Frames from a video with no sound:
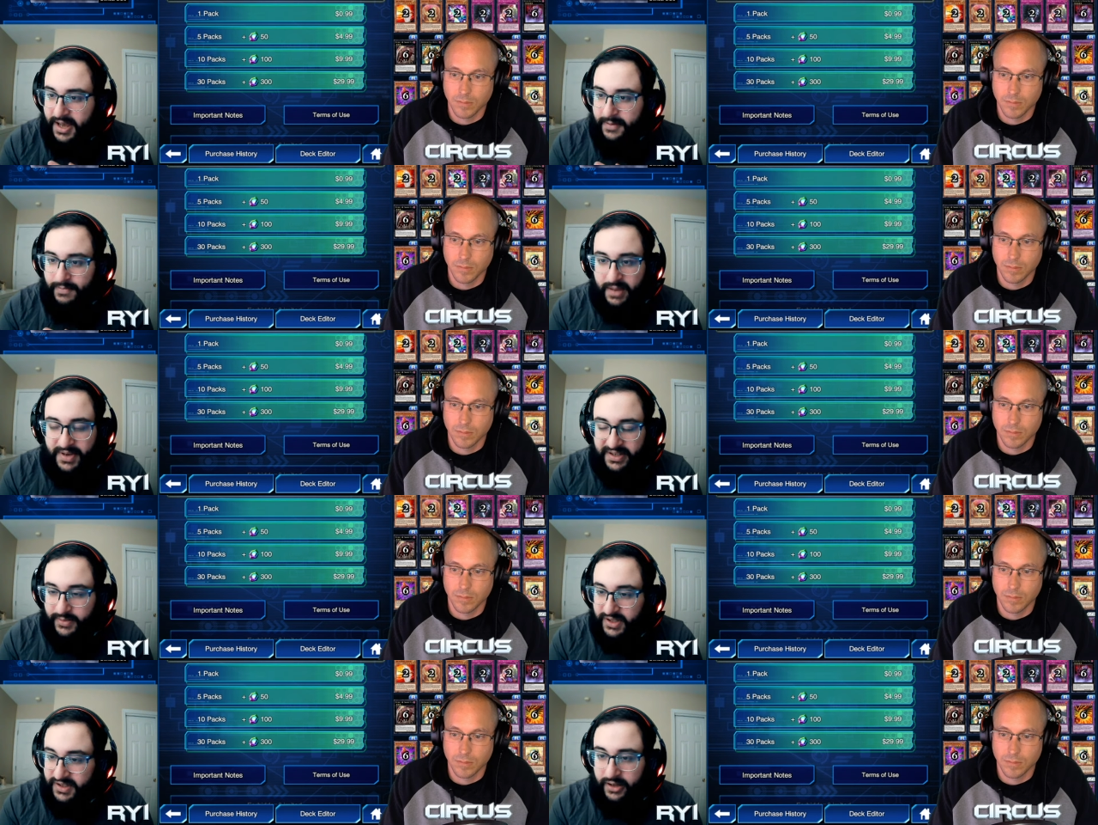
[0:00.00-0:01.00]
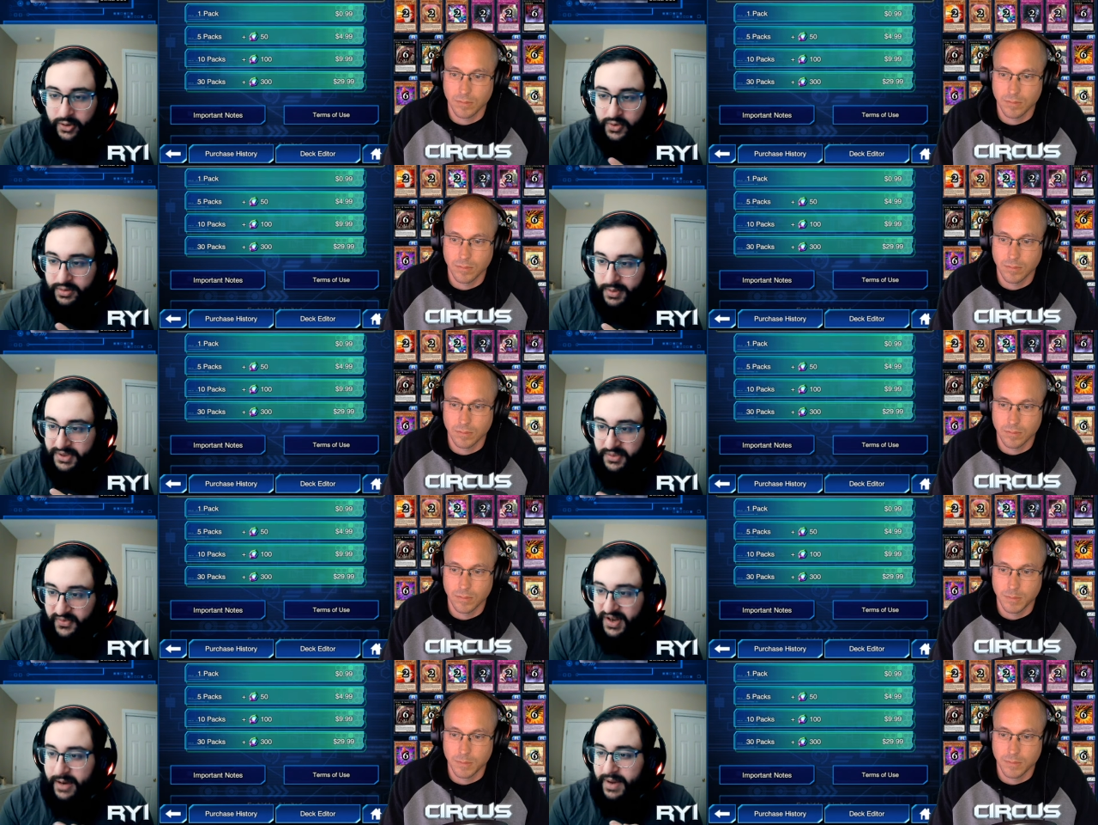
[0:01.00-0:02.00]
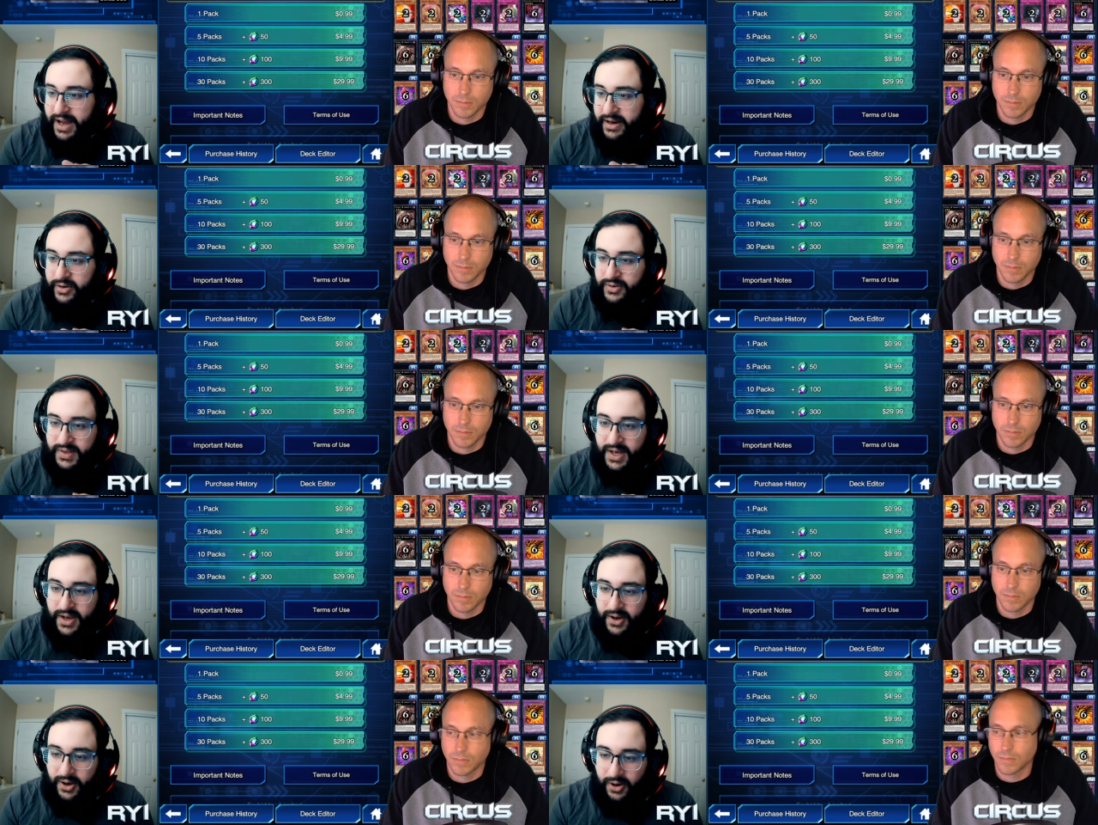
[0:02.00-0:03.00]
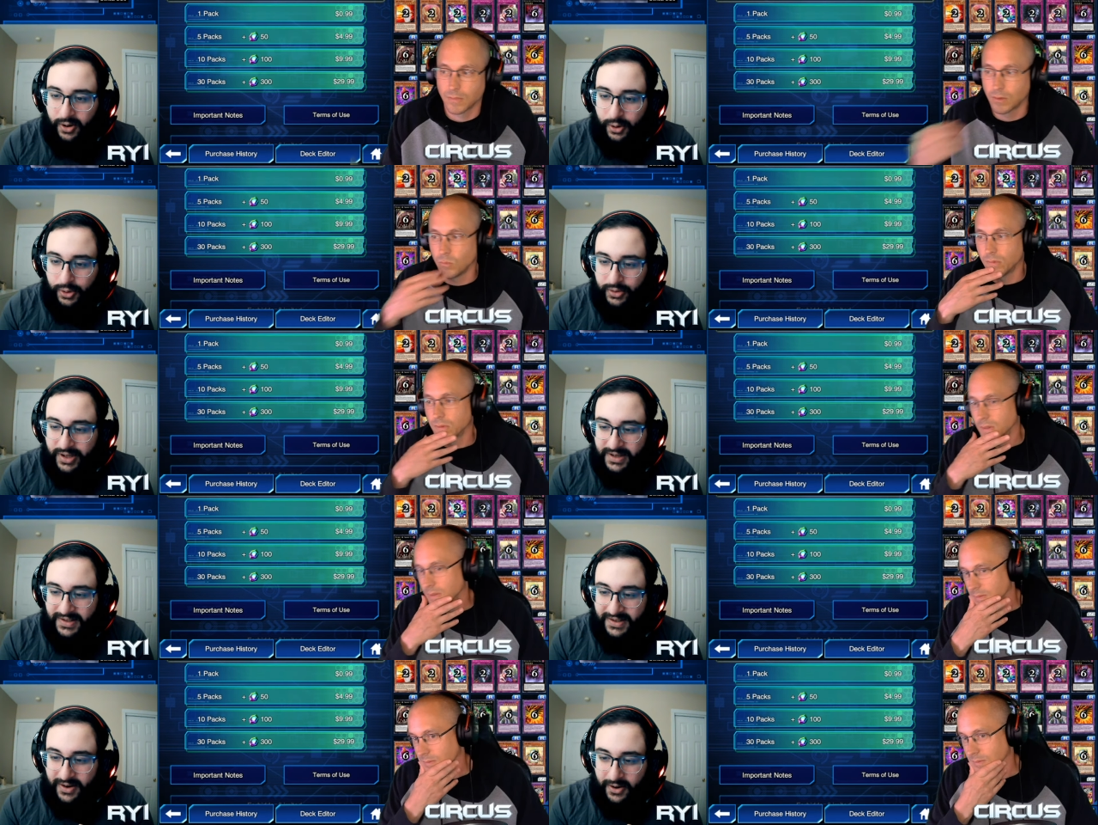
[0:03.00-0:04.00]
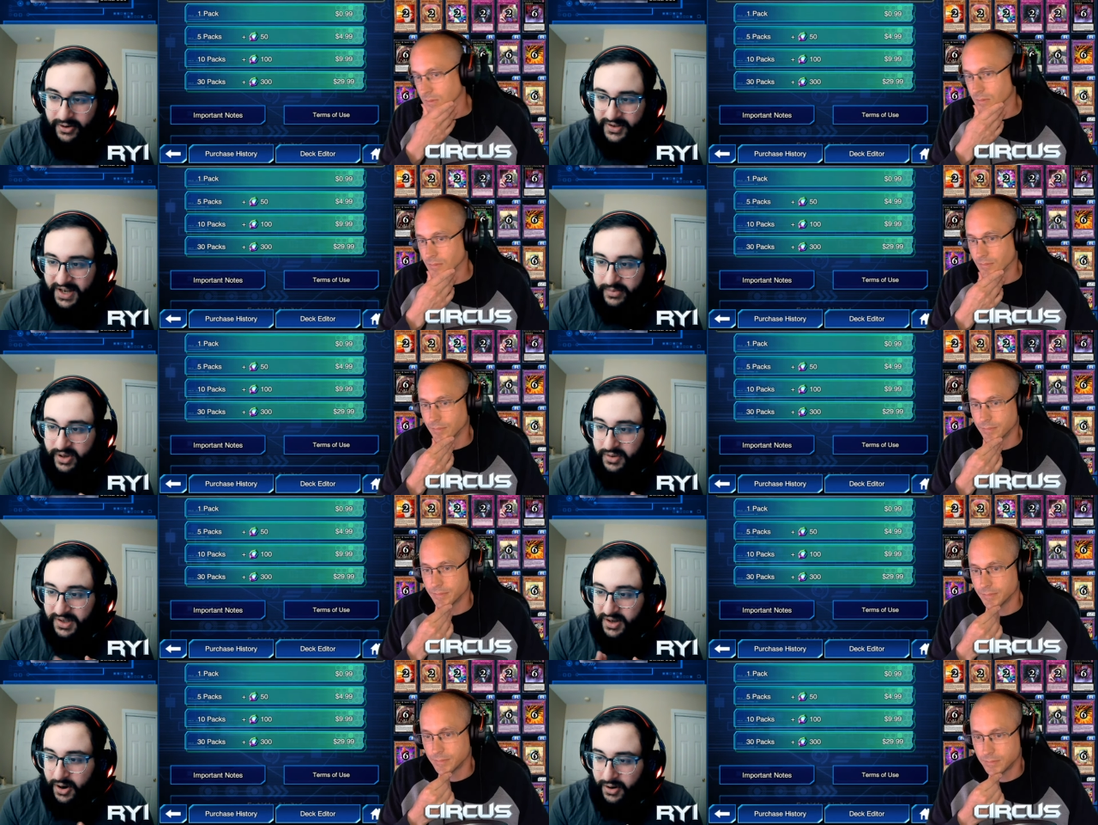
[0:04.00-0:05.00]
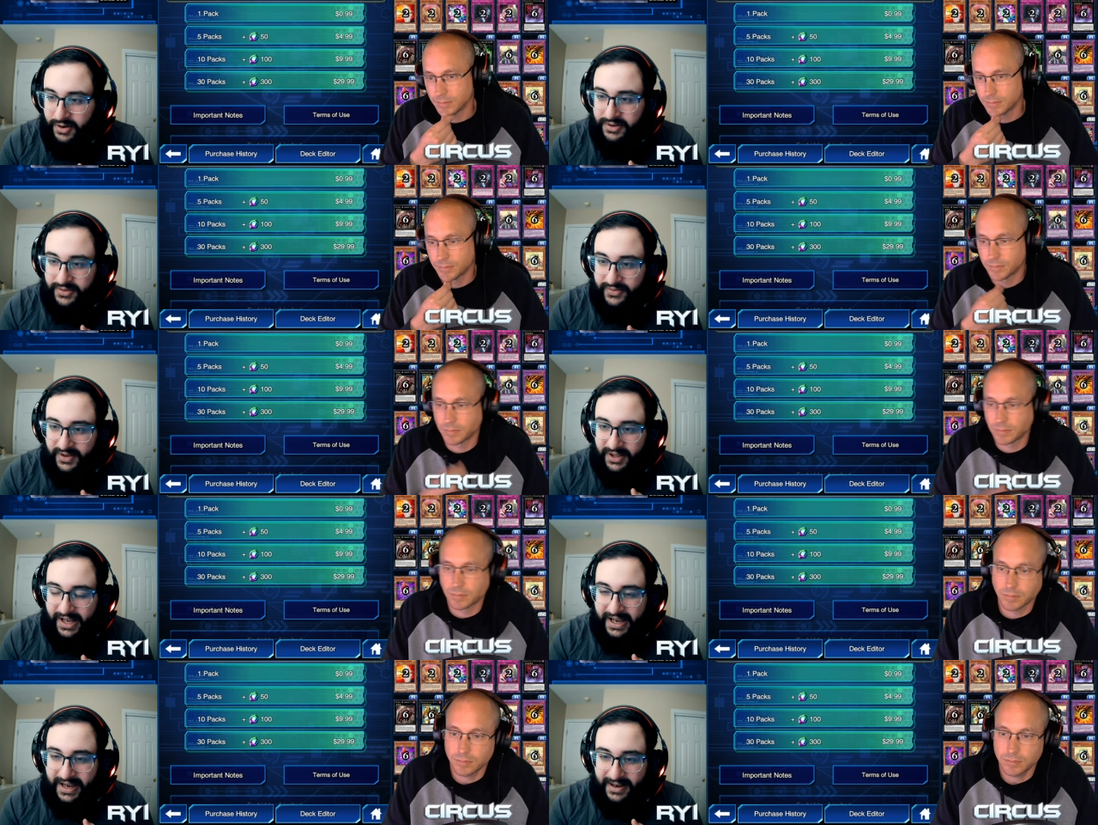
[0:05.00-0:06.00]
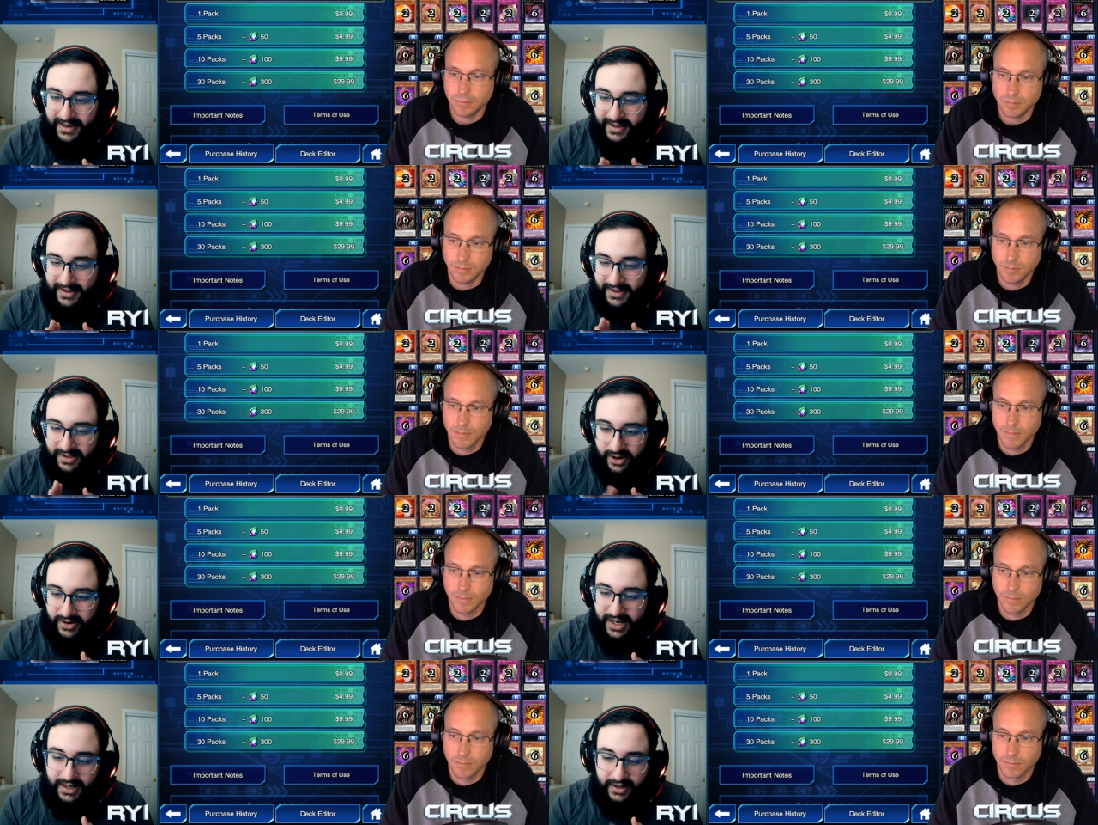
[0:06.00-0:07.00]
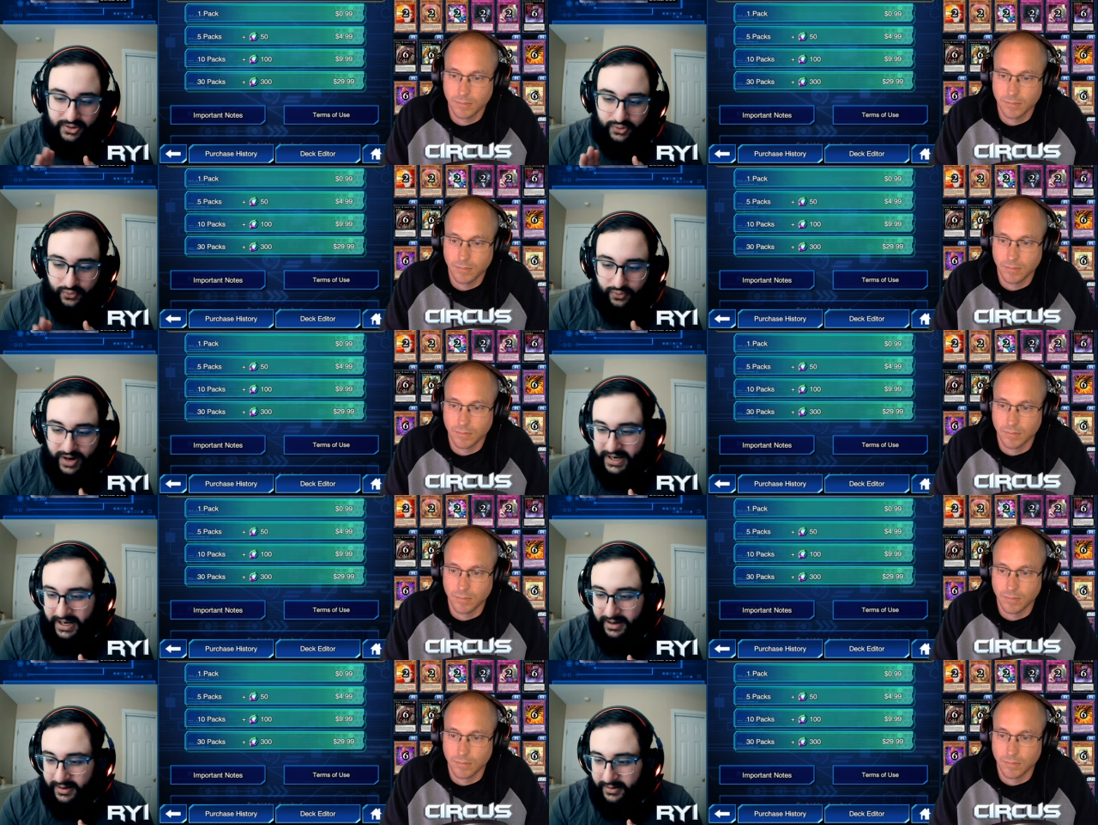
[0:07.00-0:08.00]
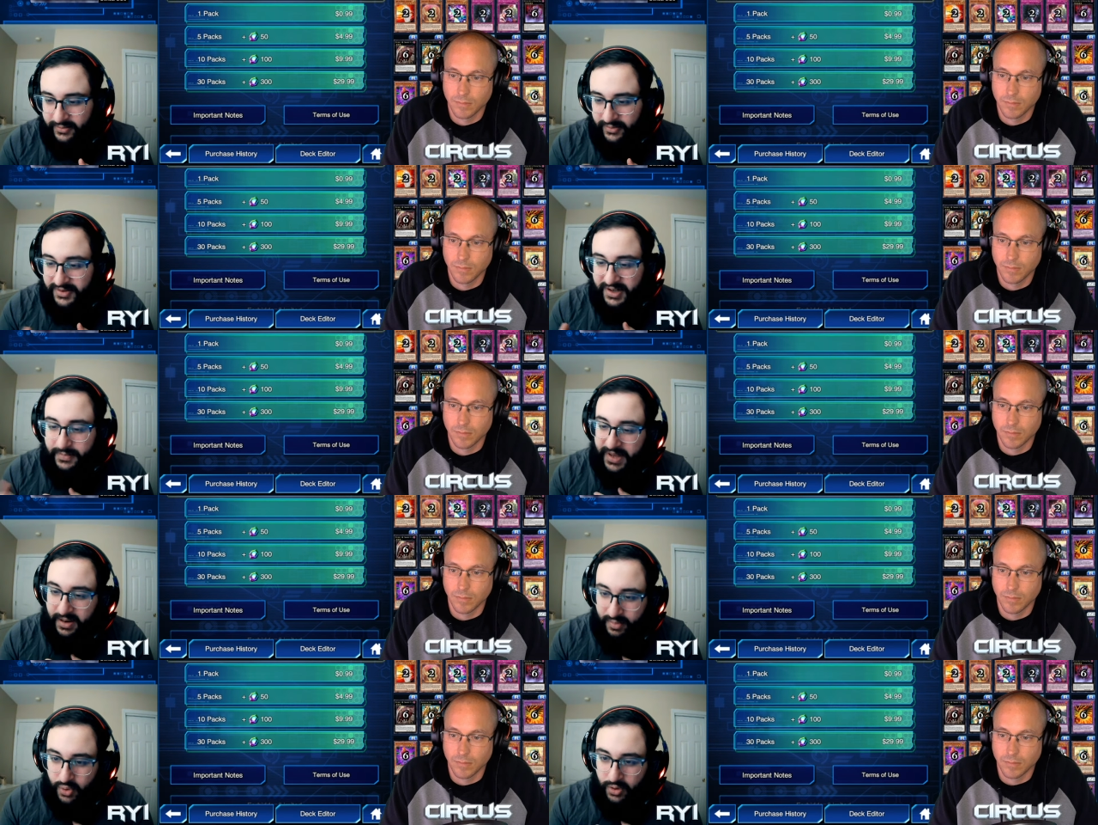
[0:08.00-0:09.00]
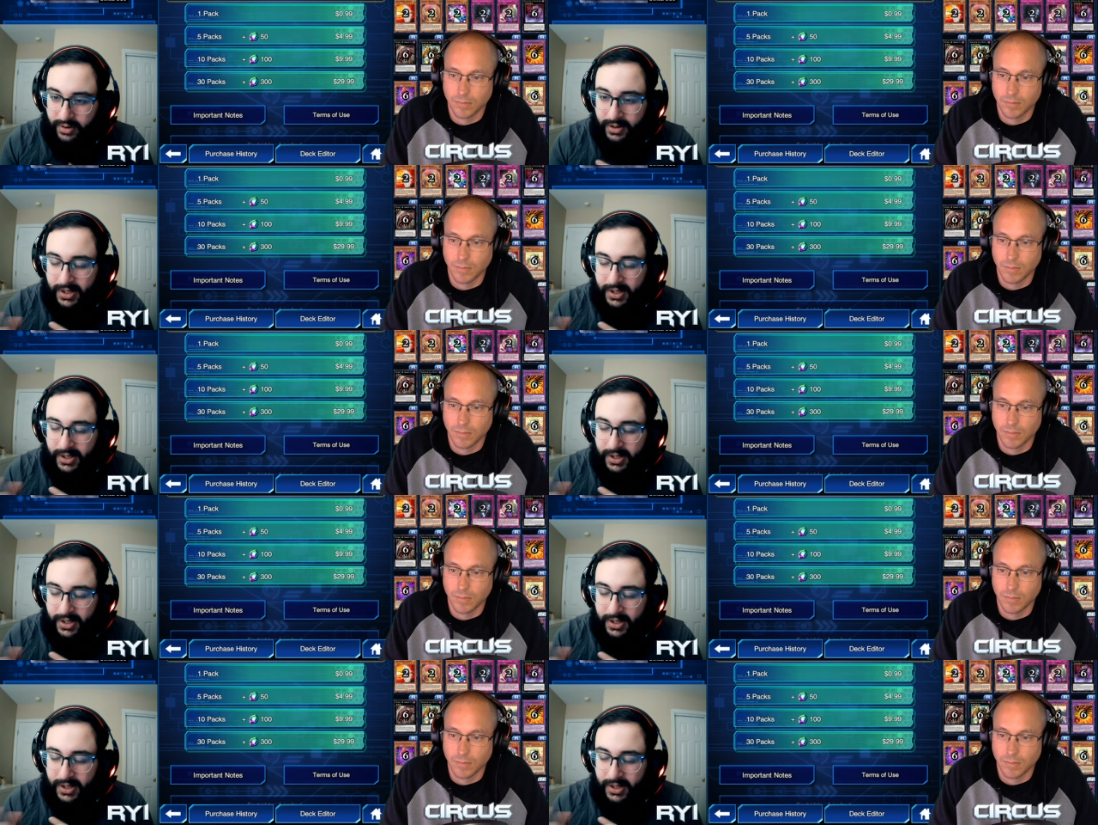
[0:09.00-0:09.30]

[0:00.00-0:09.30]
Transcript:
Speaker 1: maybe some Insectors, maybe some Vampires. All these archetypes, all these cards feel like they're getting us ready for something more.